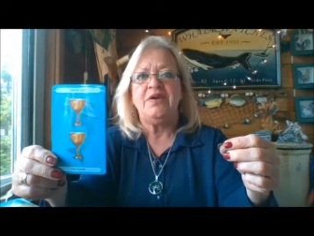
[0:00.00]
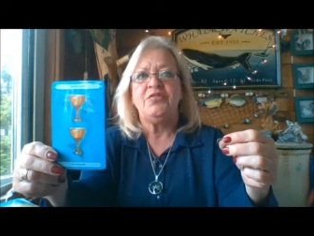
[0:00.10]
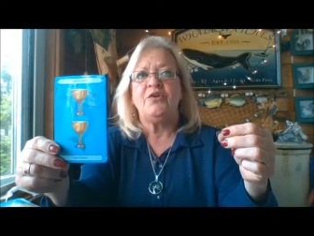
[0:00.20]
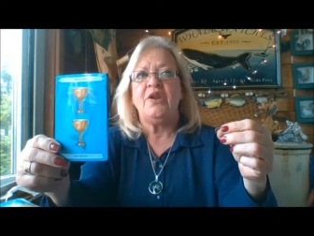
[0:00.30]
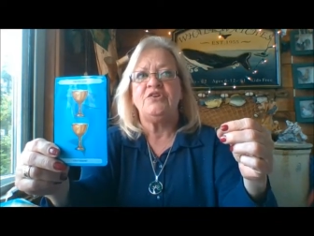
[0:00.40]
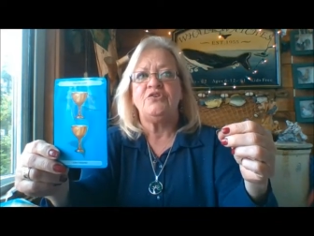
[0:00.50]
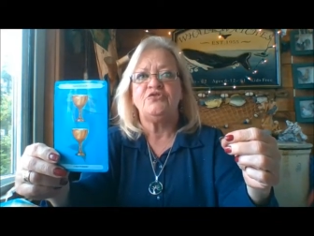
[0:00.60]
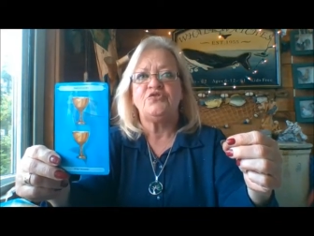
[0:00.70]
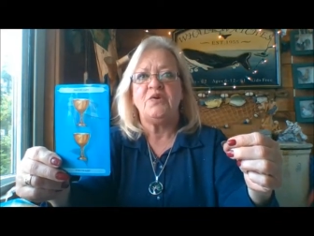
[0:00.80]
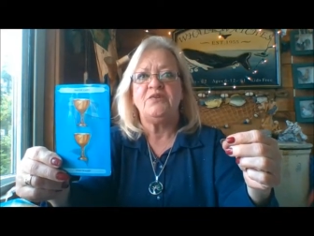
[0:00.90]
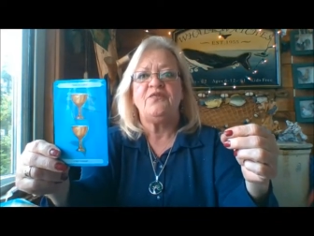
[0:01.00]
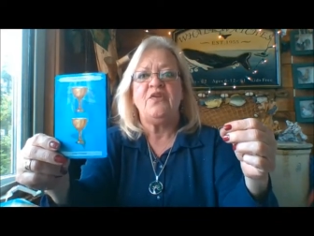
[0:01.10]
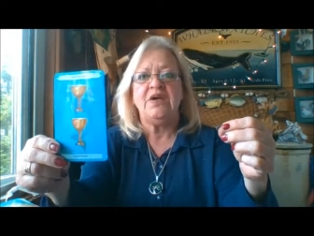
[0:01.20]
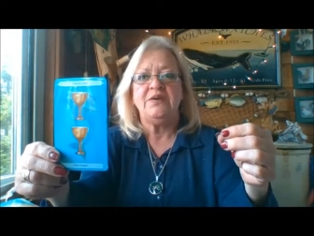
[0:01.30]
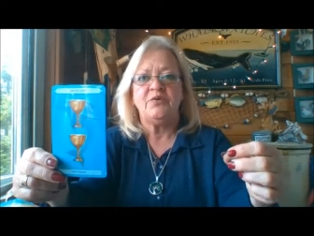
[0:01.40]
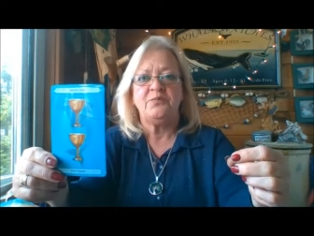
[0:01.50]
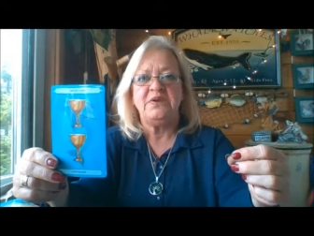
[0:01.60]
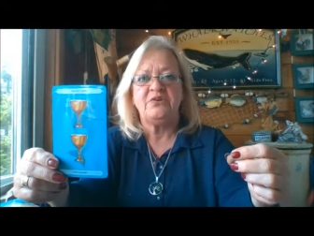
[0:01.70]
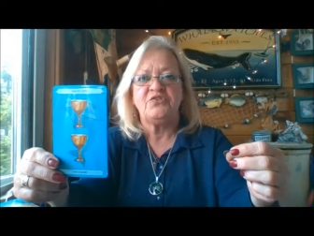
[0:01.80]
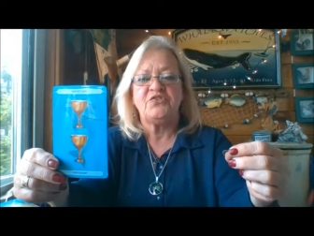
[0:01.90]
they're like your twin flame or
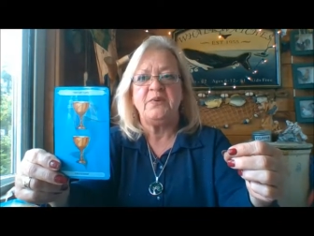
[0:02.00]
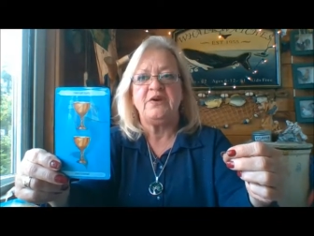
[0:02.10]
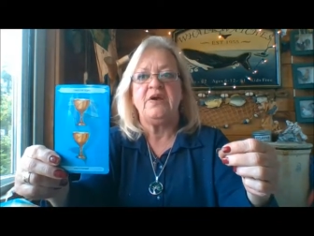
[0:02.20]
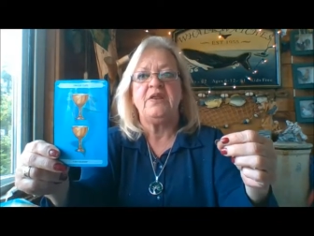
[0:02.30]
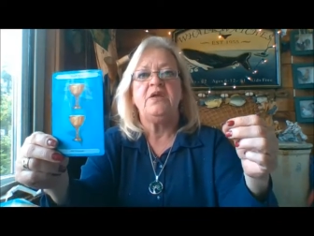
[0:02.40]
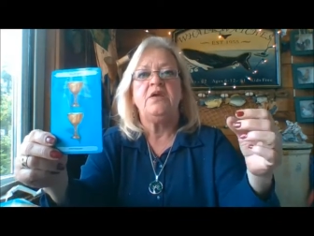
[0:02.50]
mirror spirit